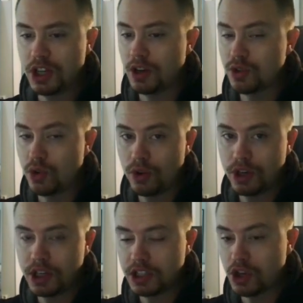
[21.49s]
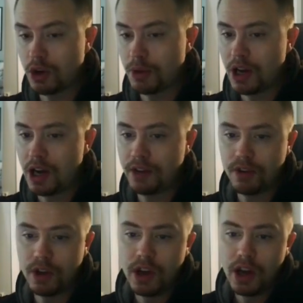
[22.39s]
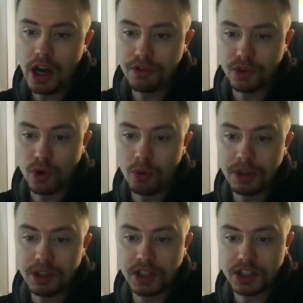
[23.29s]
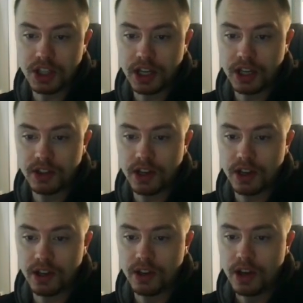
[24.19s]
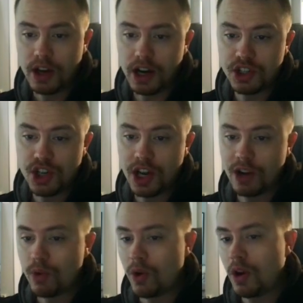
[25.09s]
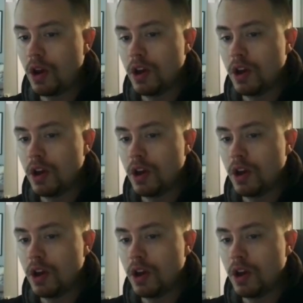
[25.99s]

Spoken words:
Electronic has come alive after Hobbit has taken the IGL role.